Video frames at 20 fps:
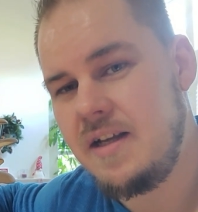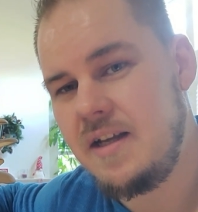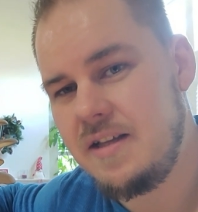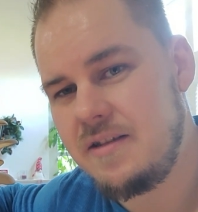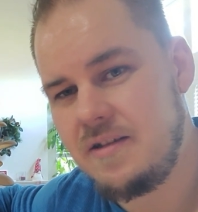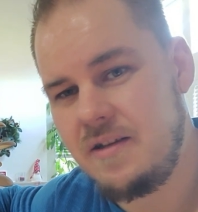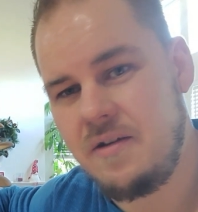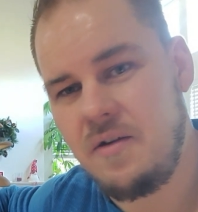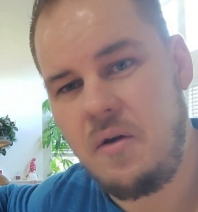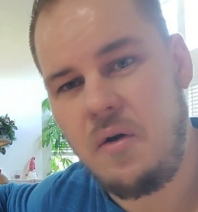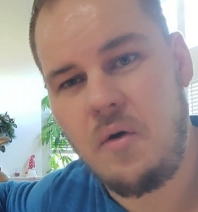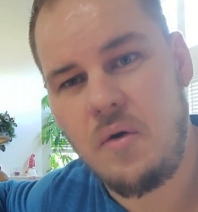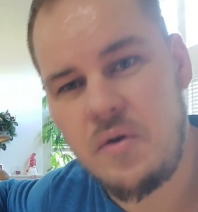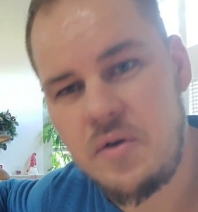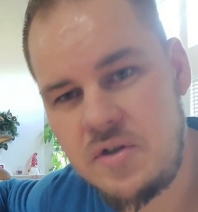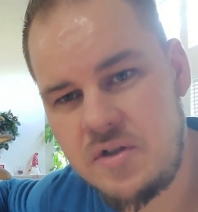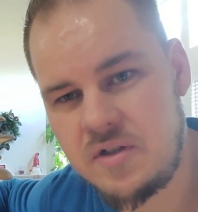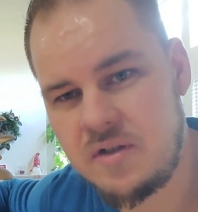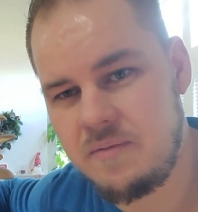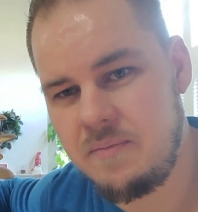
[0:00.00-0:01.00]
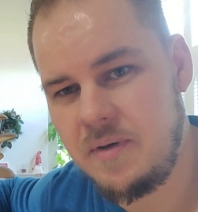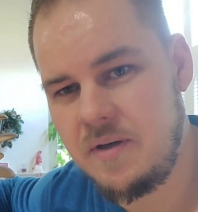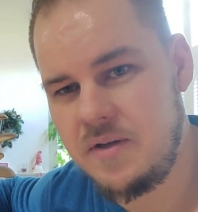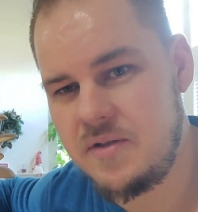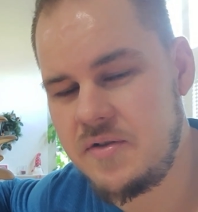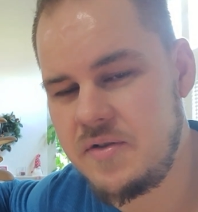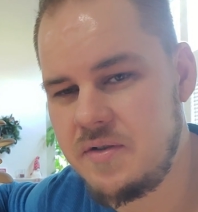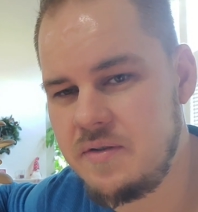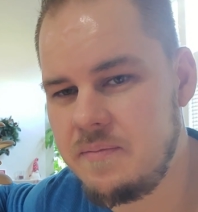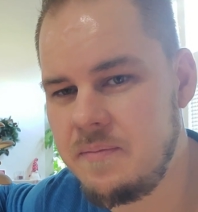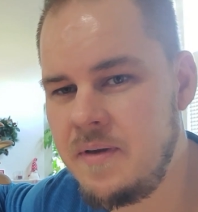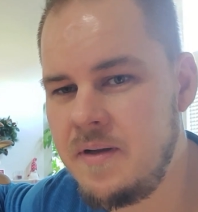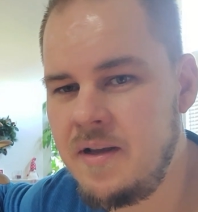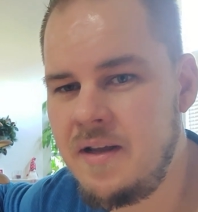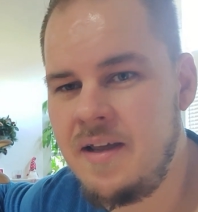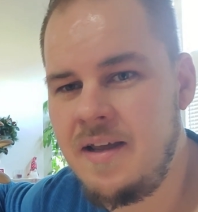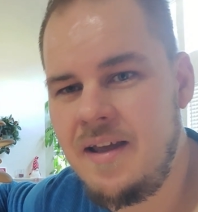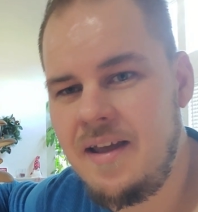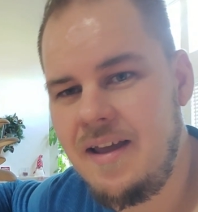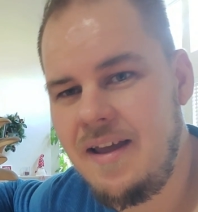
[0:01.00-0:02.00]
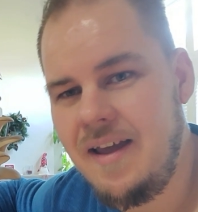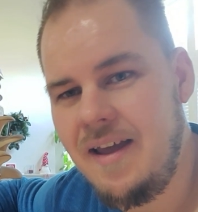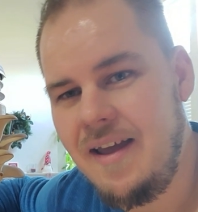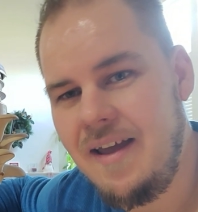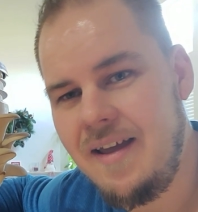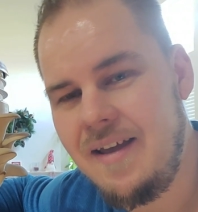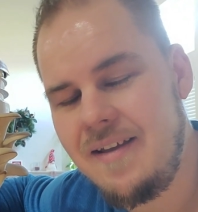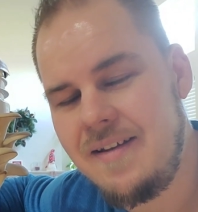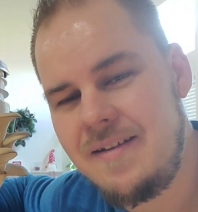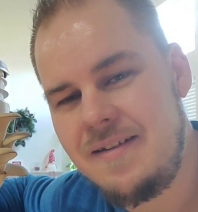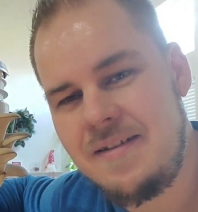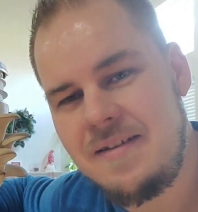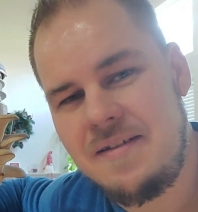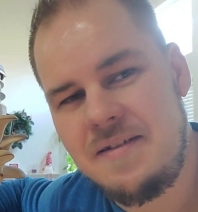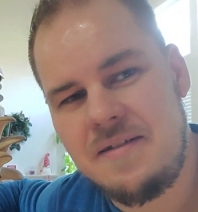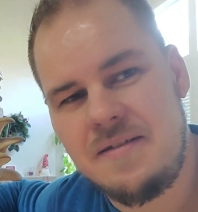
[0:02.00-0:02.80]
It's an oyster mushroom, and